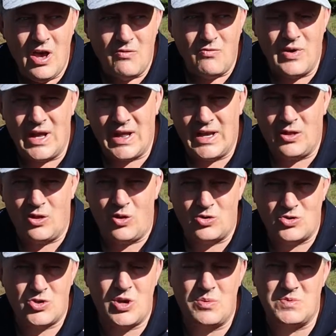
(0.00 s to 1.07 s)
really long
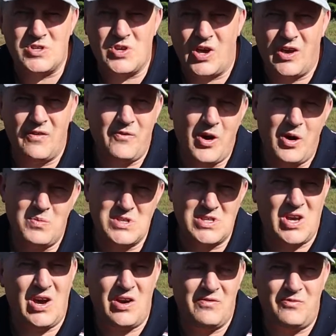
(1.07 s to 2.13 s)
trips, like if I was
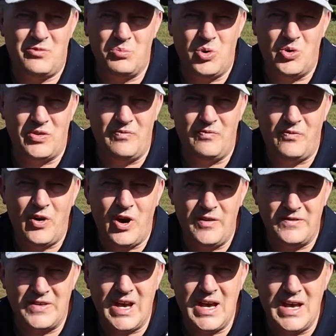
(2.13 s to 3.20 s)
going for more than
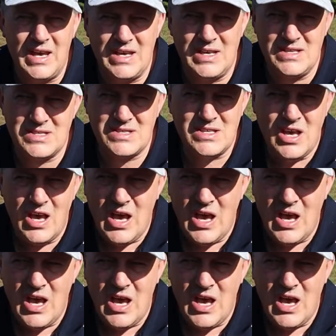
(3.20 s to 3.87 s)
5 days,